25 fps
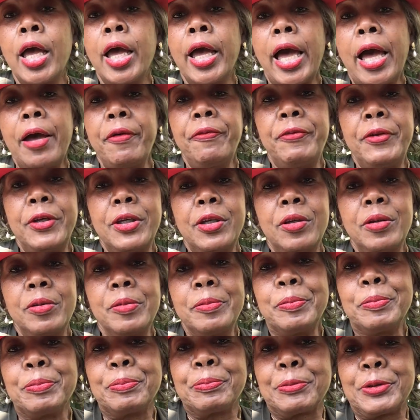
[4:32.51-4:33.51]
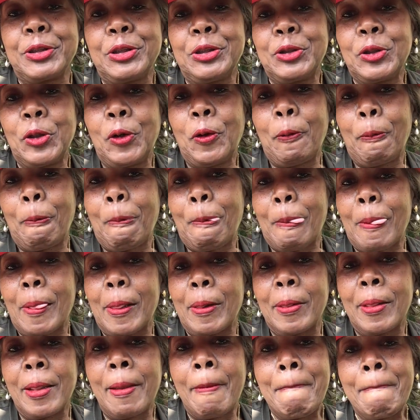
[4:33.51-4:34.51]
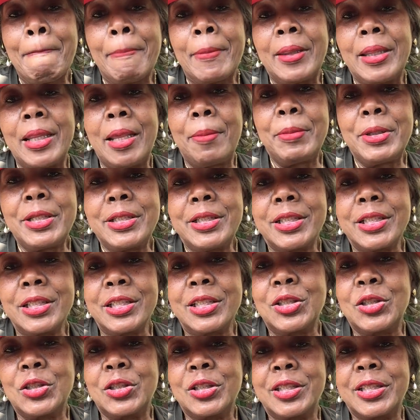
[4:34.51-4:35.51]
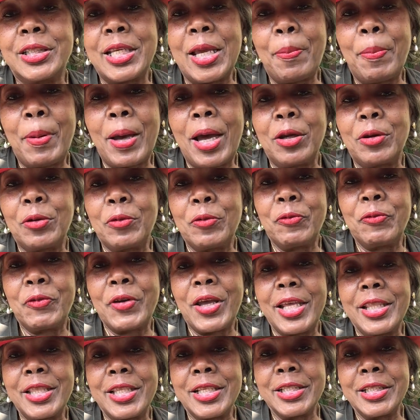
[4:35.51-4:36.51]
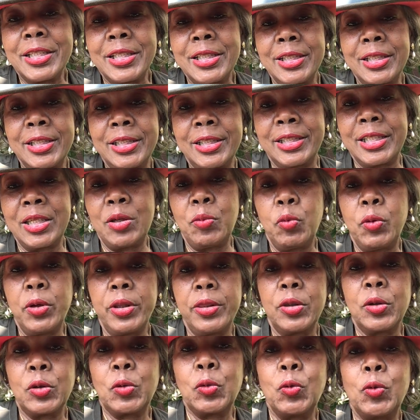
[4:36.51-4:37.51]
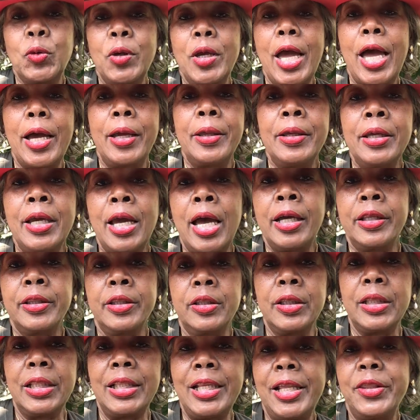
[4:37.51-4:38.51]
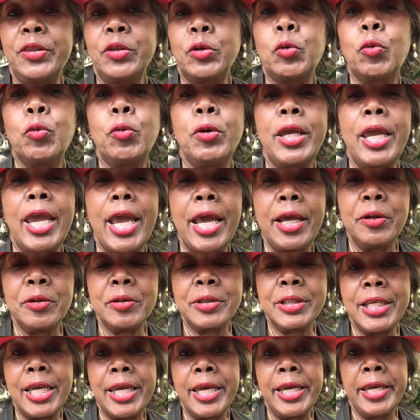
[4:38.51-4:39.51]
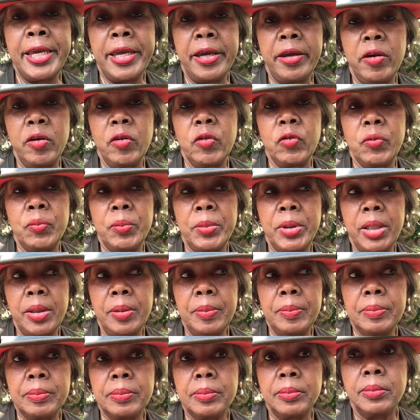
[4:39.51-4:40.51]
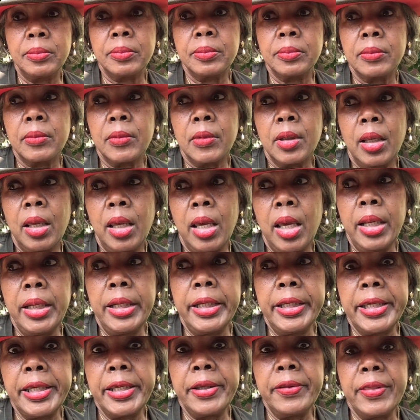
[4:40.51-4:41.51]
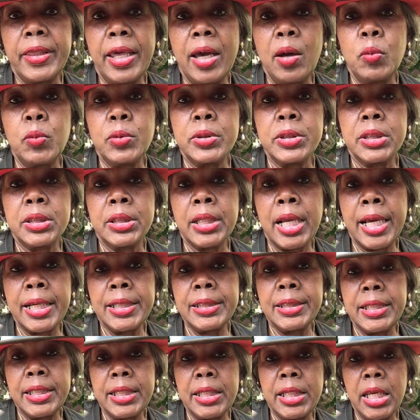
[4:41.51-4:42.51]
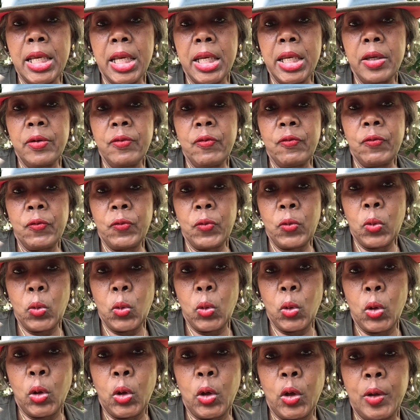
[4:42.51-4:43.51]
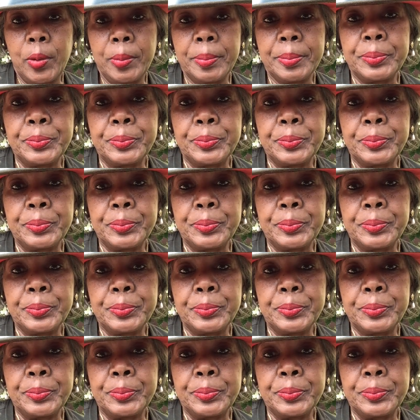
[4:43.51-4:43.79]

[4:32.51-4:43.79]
I figured, let me just step out on faith and see let the Creator take care of me. And again, that was 1984.